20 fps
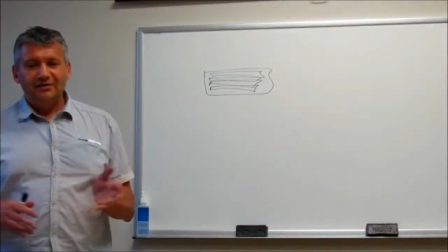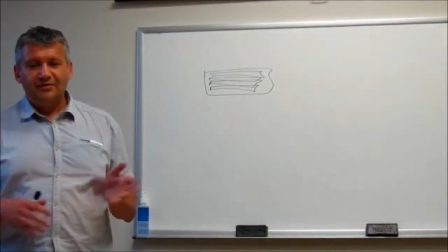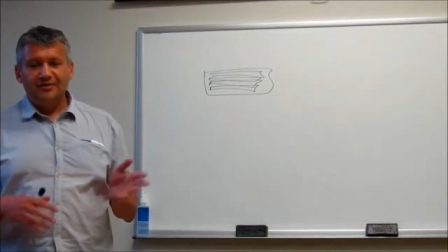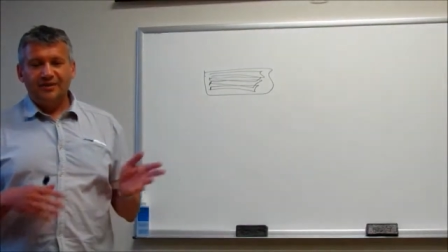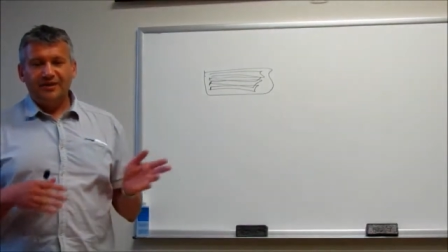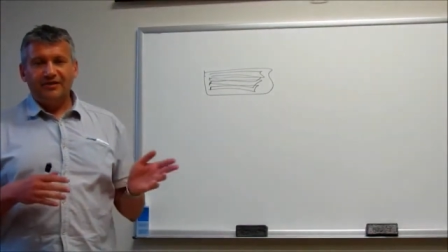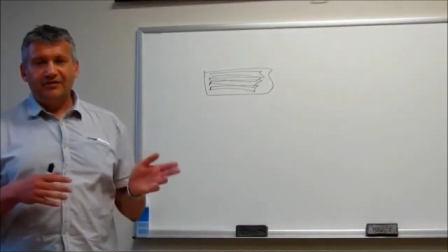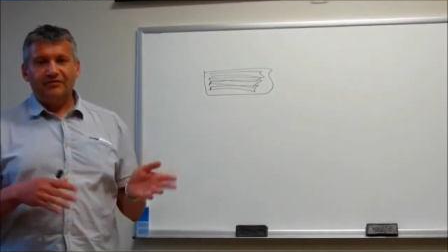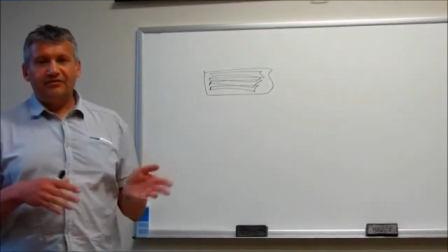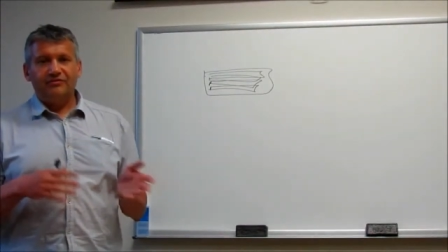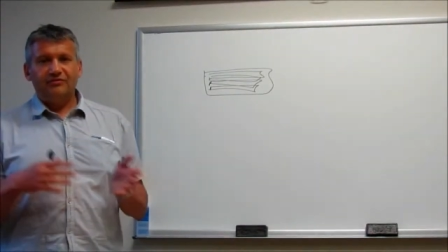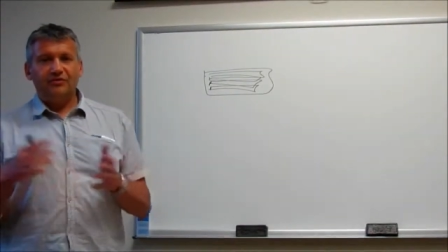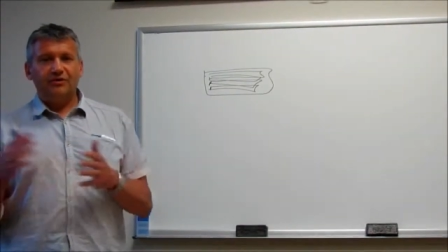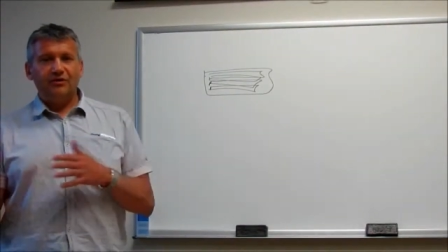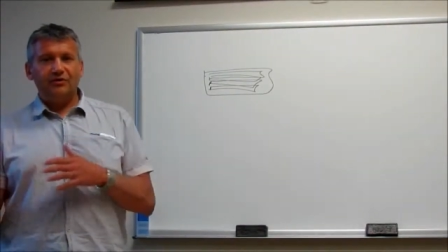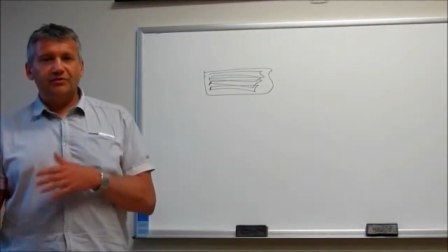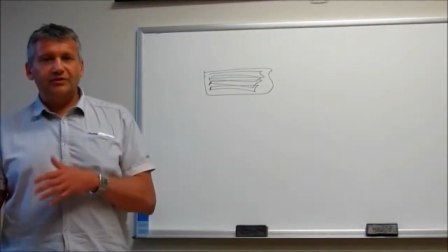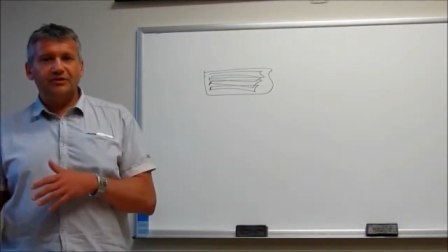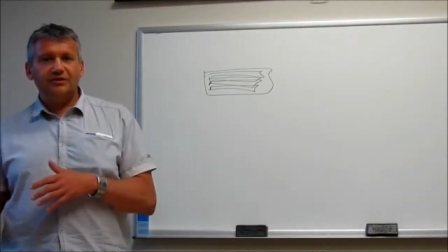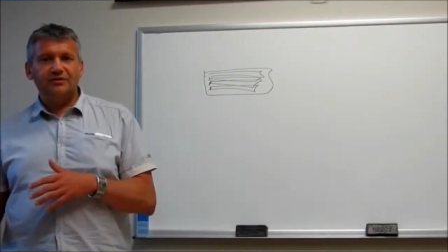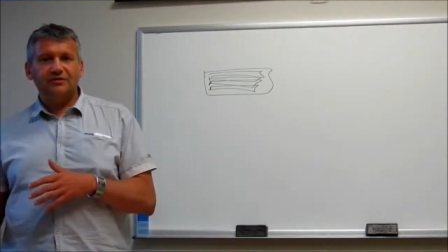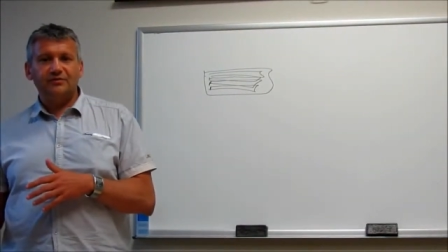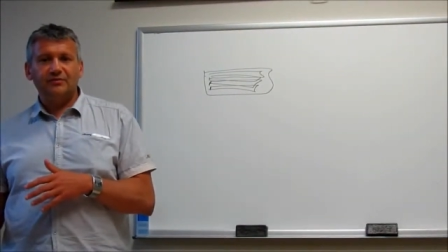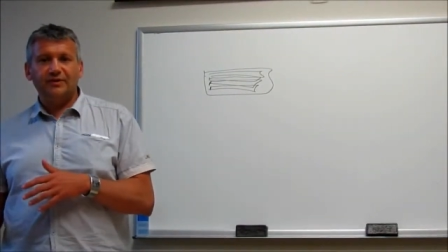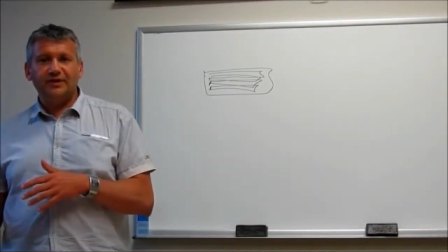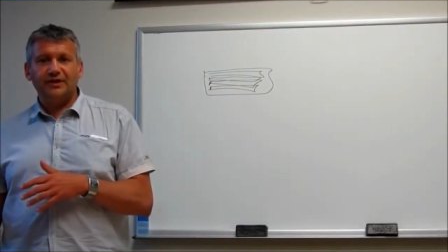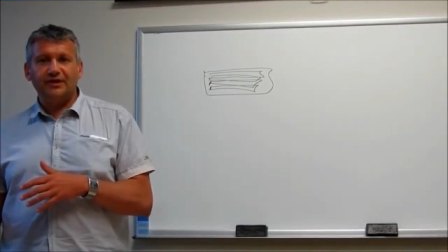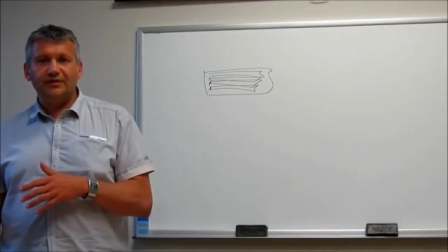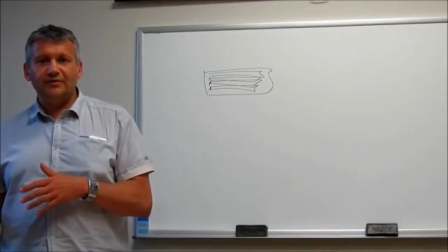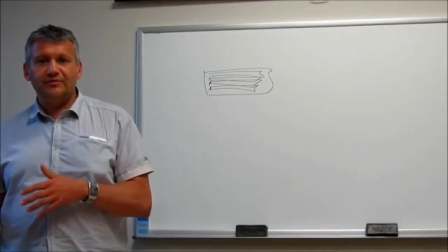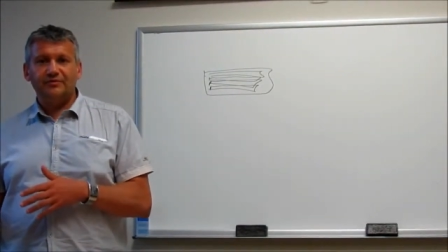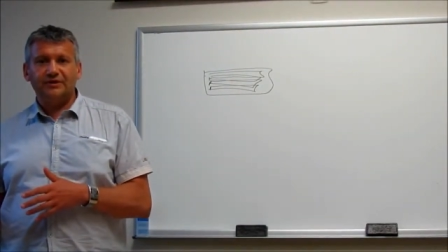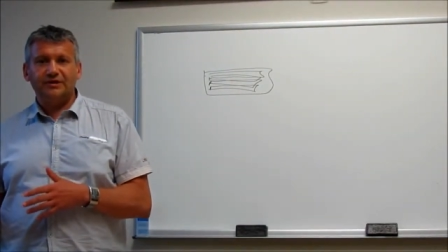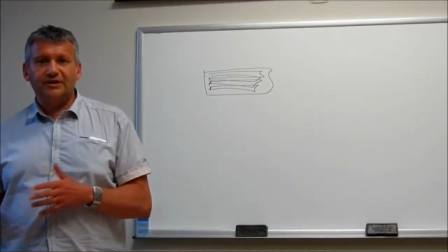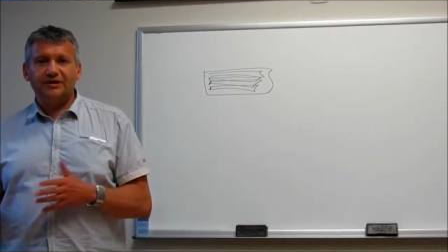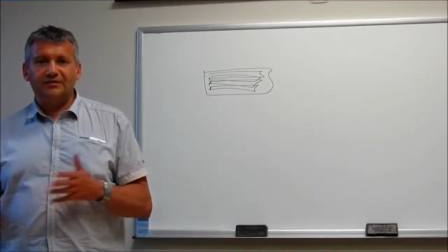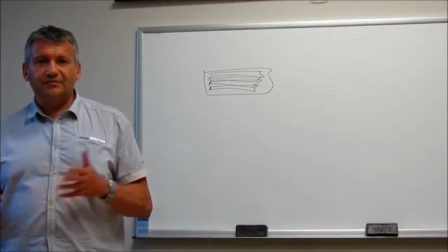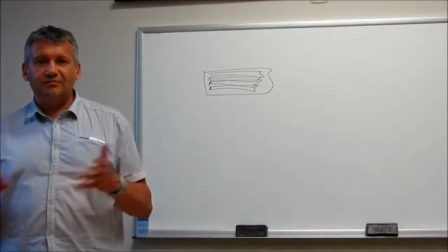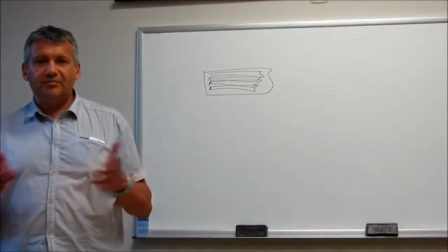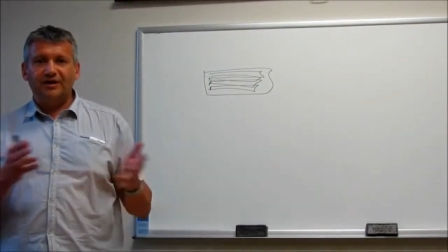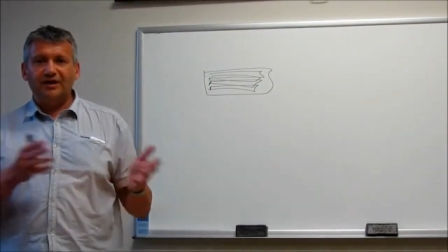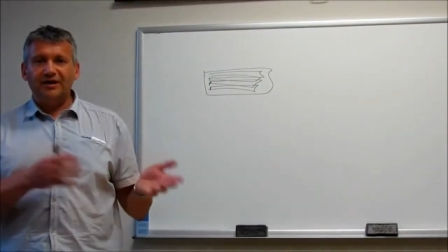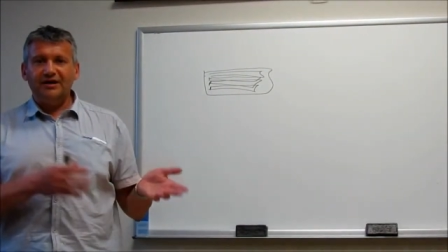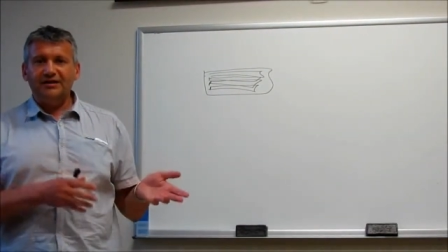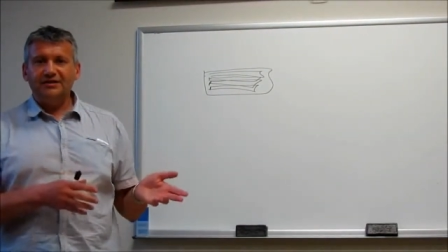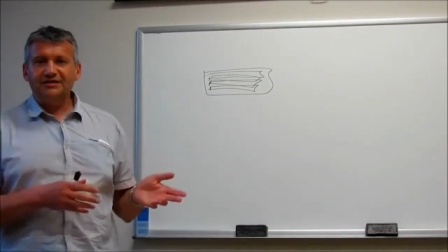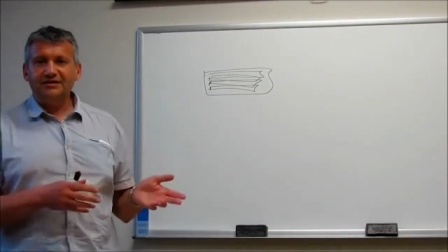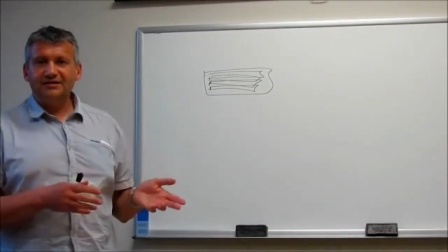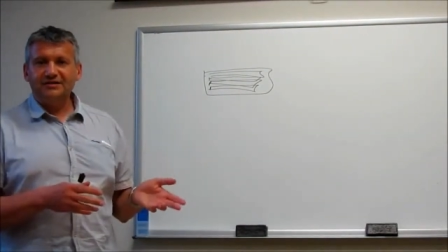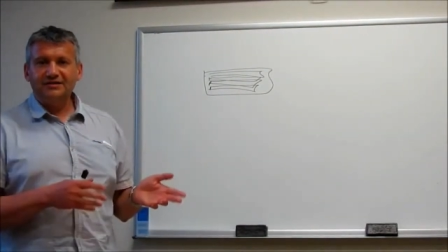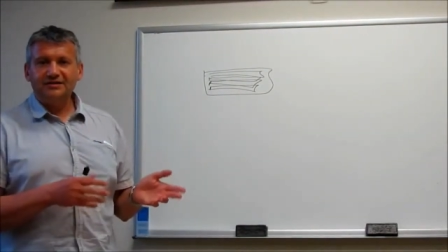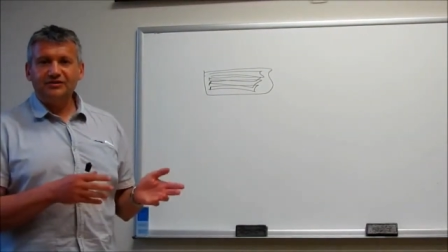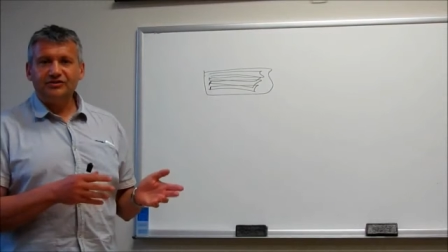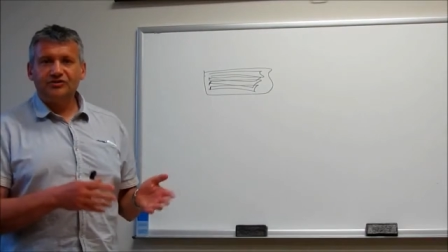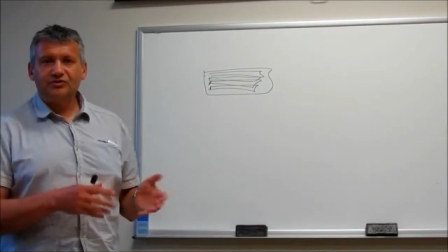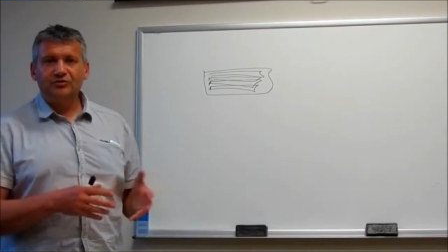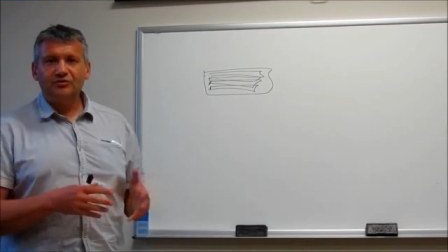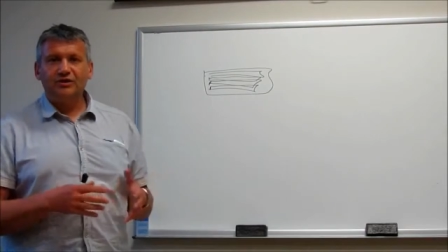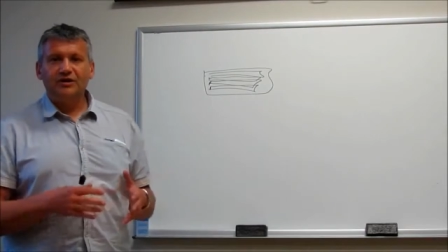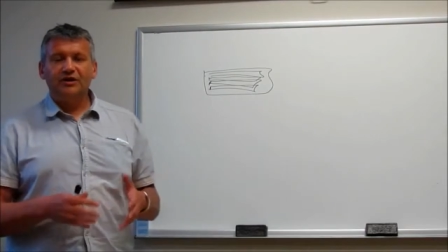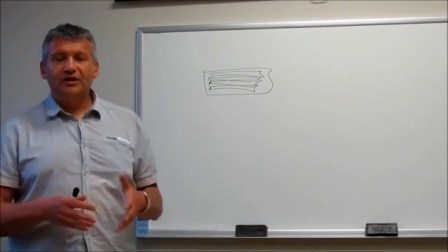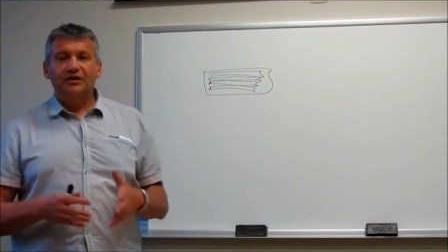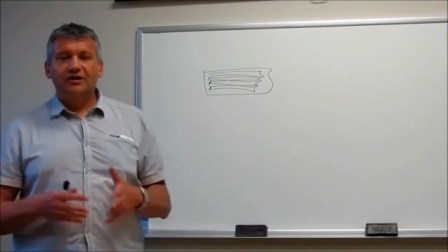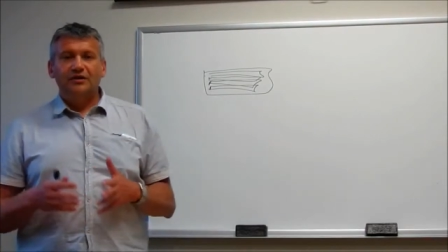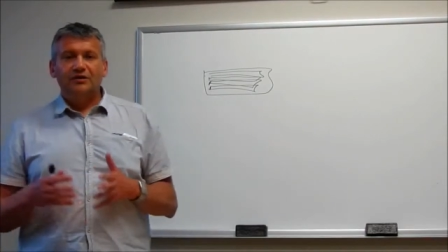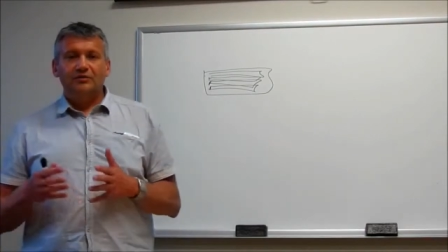We can throw it away, we can buy it in the store.